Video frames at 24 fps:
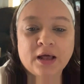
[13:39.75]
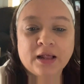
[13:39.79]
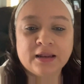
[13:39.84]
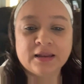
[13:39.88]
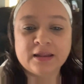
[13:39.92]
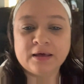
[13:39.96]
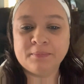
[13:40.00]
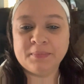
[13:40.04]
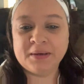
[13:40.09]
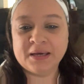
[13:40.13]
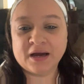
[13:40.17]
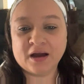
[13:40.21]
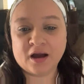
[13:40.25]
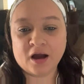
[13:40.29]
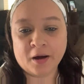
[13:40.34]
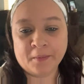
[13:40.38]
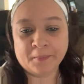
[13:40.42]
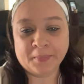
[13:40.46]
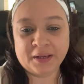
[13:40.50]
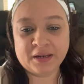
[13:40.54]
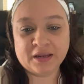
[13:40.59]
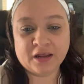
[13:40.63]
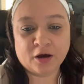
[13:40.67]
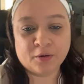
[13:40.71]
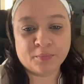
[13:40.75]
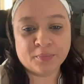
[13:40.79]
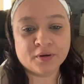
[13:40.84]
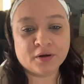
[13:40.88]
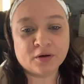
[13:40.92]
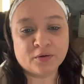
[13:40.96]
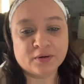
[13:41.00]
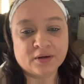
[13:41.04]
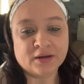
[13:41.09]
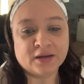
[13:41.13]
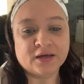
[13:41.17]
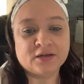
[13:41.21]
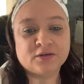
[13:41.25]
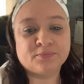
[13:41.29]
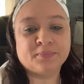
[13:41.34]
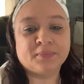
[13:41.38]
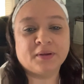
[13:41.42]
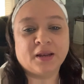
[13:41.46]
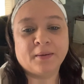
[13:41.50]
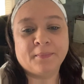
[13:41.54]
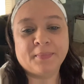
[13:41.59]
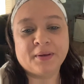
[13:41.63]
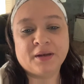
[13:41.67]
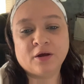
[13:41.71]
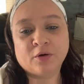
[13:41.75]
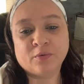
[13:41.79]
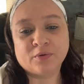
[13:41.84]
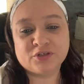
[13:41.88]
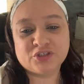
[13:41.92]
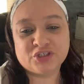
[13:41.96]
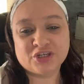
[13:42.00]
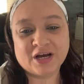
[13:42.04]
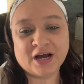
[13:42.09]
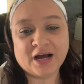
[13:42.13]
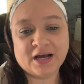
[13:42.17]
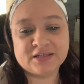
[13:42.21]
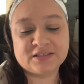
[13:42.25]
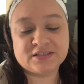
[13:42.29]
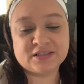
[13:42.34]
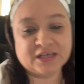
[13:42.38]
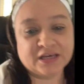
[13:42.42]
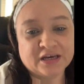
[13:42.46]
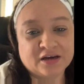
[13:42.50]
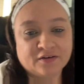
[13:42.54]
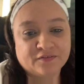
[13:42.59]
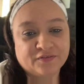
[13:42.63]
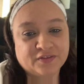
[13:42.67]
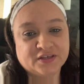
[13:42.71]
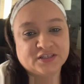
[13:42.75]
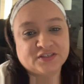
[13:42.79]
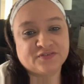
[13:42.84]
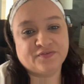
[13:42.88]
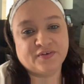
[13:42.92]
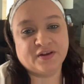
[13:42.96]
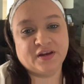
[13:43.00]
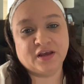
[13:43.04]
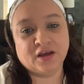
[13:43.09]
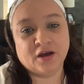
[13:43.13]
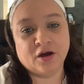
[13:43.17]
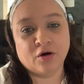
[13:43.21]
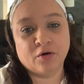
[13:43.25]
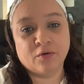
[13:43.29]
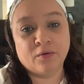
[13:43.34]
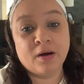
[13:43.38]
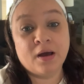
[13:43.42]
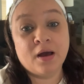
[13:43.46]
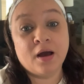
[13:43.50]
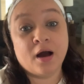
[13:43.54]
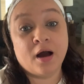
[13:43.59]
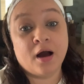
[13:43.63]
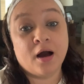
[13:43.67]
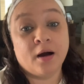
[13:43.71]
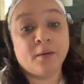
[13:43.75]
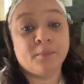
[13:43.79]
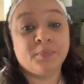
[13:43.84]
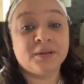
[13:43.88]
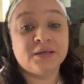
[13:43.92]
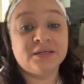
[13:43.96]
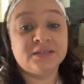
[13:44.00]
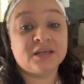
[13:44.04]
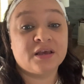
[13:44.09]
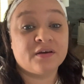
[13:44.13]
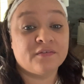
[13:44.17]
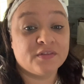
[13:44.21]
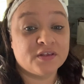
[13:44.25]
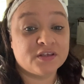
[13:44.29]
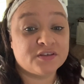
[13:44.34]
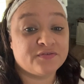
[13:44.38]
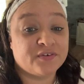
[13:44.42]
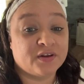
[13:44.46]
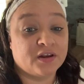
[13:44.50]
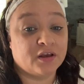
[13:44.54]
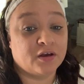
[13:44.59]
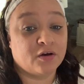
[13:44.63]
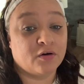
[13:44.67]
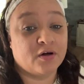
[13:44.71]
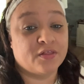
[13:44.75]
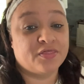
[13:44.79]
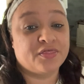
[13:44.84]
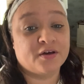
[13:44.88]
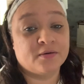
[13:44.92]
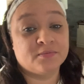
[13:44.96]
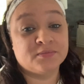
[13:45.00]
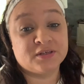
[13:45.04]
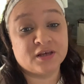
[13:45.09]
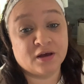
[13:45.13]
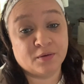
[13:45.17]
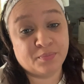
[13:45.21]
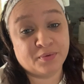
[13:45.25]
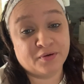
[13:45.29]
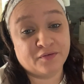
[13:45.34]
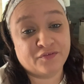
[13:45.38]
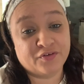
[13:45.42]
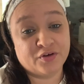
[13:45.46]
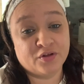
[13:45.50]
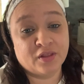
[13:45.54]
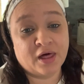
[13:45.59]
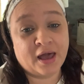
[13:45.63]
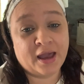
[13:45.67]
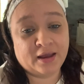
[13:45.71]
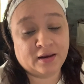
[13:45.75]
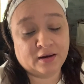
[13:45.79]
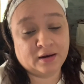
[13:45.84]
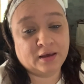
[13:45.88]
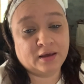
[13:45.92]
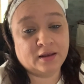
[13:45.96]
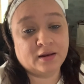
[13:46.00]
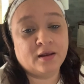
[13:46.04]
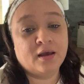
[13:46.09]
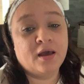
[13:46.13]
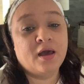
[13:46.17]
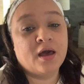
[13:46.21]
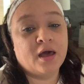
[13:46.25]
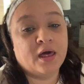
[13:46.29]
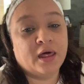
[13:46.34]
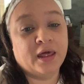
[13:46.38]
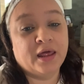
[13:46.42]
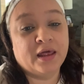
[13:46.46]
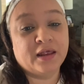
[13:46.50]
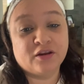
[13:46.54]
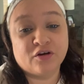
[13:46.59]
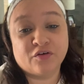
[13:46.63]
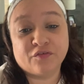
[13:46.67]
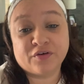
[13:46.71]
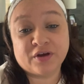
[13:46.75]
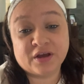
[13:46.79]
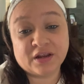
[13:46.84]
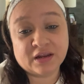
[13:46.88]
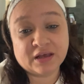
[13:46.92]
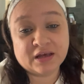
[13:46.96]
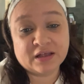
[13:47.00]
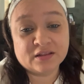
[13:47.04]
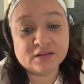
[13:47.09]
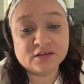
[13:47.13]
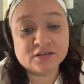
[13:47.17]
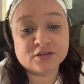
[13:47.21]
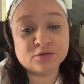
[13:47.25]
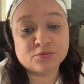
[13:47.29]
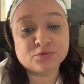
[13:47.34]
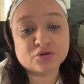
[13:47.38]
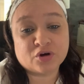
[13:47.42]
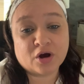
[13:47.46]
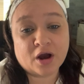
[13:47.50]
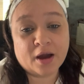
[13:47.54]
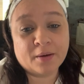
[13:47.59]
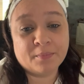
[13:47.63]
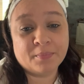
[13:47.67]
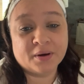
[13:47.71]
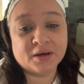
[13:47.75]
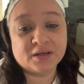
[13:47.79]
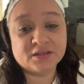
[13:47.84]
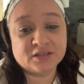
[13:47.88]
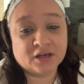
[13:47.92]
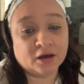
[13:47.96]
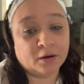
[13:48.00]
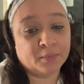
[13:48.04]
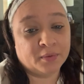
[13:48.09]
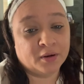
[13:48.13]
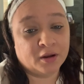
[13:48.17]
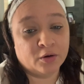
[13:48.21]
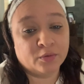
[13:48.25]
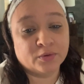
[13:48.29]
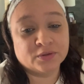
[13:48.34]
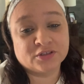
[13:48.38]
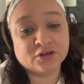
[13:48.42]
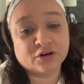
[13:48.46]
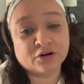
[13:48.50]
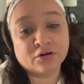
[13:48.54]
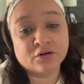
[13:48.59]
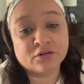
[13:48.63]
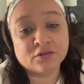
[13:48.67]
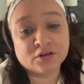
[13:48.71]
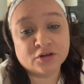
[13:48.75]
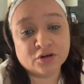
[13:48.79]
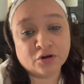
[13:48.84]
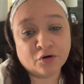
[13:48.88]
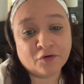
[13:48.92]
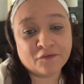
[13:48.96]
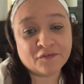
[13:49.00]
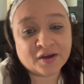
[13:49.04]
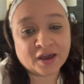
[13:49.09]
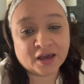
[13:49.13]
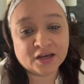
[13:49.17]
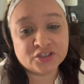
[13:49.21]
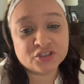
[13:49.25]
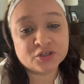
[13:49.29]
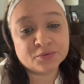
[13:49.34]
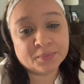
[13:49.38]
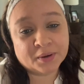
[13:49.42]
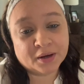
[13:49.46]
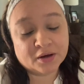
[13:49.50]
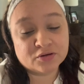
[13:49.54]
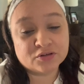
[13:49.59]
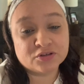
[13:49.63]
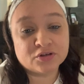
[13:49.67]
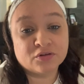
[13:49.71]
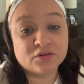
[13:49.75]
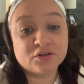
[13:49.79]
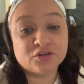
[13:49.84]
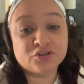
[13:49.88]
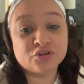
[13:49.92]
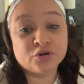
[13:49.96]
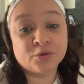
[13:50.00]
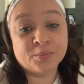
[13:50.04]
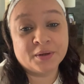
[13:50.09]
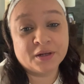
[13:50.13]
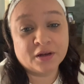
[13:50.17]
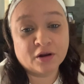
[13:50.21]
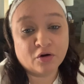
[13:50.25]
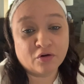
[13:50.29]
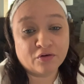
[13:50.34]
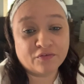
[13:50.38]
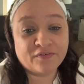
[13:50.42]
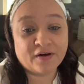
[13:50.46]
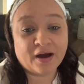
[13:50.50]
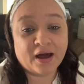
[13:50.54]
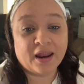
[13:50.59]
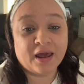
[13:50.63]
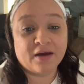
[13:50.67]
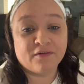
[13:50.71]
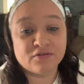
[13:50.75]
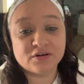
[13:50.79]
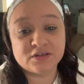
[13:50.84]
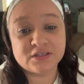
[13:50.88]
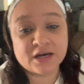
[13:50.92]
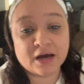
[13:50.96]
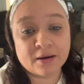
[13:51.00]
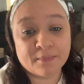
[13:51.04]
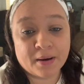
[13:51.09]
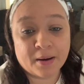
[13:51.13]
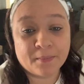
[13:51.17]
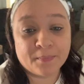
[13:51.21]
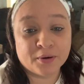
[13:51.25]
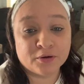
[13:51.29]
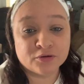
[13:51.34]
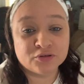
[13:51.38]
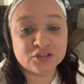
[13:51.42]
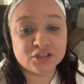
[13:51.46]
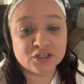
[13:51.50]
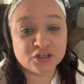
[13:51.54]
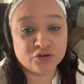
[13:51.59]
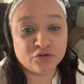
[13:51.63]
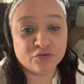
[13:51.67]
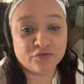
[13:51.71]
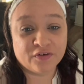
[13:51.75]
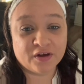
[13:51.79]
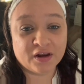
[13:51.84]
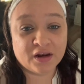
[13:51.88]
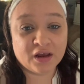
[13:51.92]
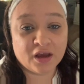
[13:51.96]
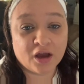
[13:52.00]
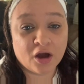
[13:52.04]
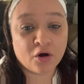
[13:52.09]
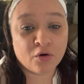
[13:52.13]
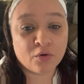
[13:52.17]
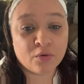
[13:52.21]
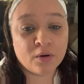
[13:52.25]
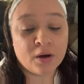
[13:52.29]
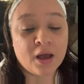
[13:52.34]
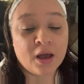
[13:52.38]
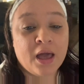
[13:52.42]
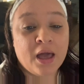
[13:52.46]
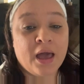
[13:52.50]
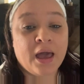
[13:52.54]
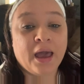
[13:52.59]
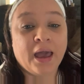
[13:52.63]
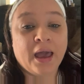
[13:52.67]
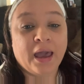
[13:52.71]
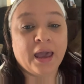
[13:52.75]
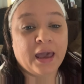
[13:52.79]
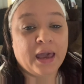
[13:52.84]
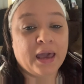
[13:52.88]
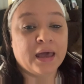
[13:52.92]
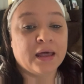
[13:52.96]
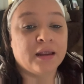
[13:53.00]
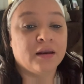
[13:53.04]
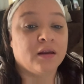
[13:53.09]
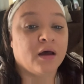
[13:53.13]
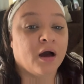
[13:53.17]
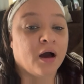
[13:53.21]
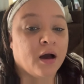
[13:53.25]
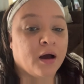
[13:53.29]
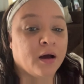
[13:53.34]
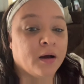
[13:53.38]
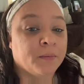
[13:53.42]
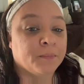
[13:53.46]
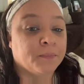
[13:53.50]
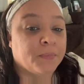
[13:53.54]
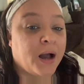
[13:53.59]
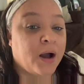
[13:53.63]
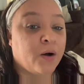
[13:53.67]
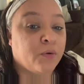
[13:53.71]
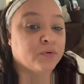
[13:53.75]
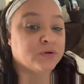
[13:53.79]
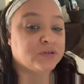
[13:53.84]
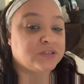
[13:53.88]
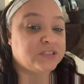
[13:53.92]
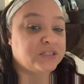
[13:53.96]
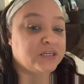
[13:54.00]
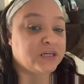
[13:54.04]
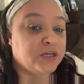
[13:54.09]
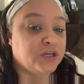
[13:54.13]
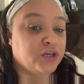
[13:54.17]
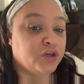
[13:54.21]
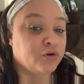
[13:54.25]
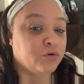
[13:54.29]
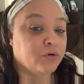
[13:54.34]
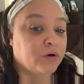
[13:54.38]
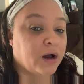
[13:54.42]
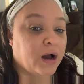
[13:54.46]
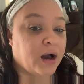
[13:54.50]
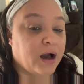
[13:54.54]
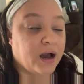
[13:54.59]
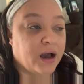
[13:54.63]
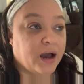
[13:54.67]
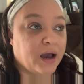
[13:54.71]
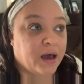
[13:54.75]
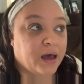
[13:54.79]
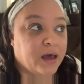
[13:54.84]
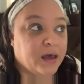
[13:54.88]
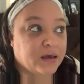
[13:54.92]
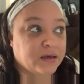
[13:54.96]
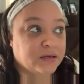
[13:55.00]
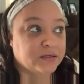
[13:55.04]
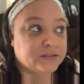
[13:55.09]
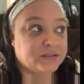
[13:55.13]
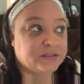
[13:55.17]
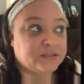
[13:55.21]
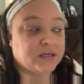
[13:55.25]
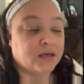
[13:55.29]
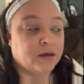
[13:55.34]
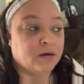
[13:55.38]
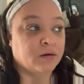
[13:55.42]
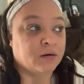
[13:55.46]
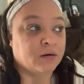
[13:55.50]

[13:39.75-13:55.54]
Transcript: Leave me a comment down below and let, let me know what you guys think of this video. Um, please give this video a thumbs up if you liked it. And don't forget to hit the subscribe button down below and turn on the notification bell so that you'll be notified every time I post a new video. And um, I will see you guys,